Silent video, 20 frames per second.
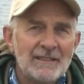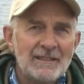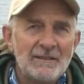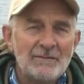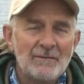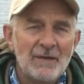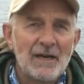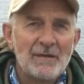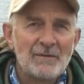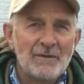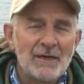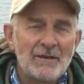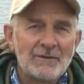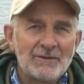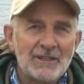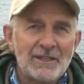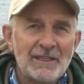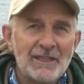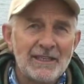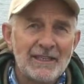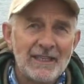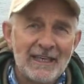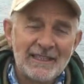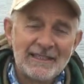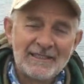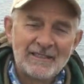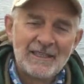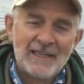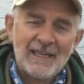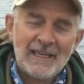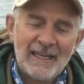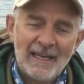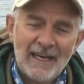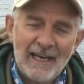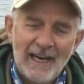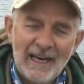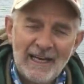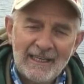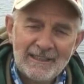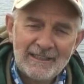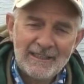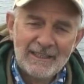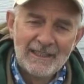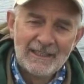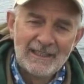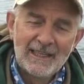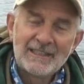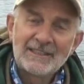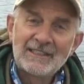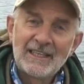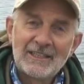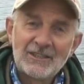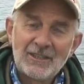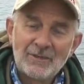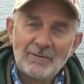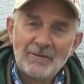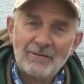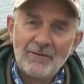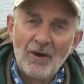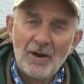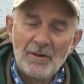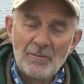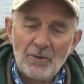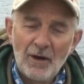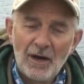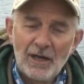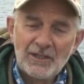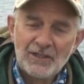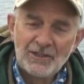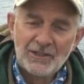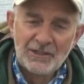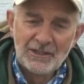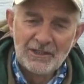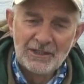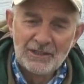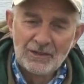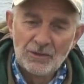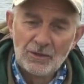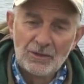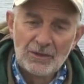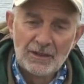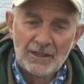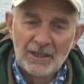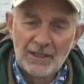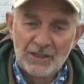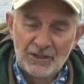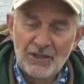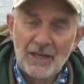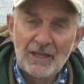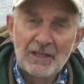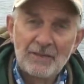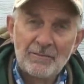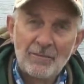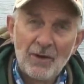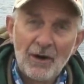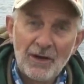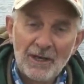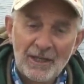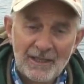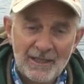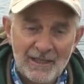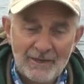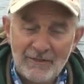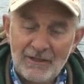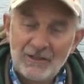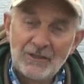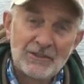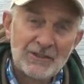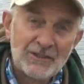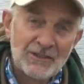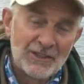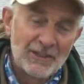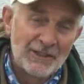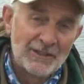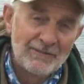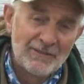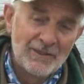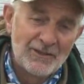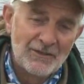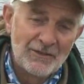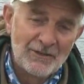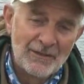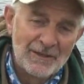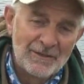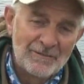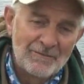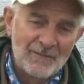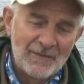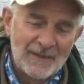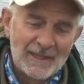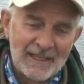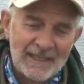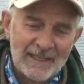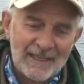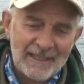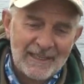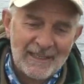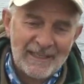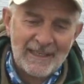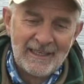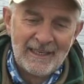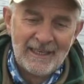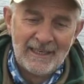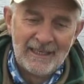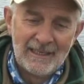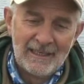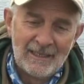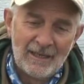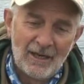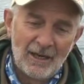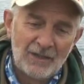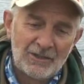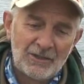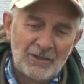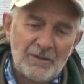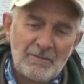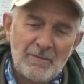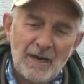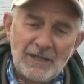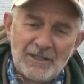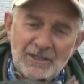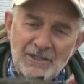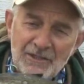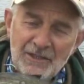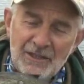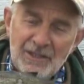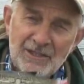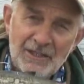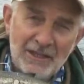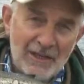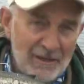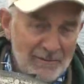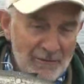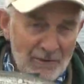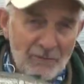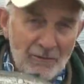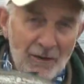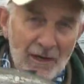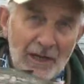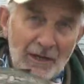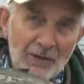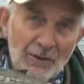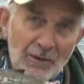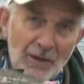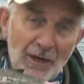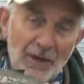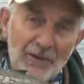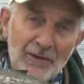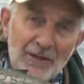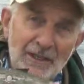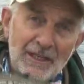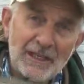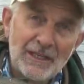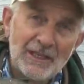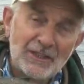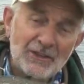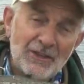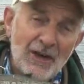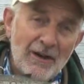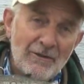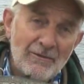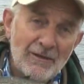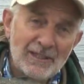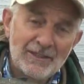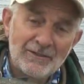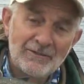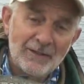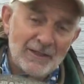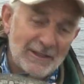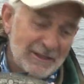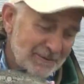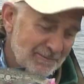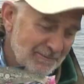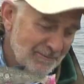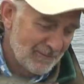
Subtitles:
You may be able to hear that, and that sets up a vibration that'll attract the pike if it doesn't see it visually. I should imagine these are going to be really good on the trout reservoirs.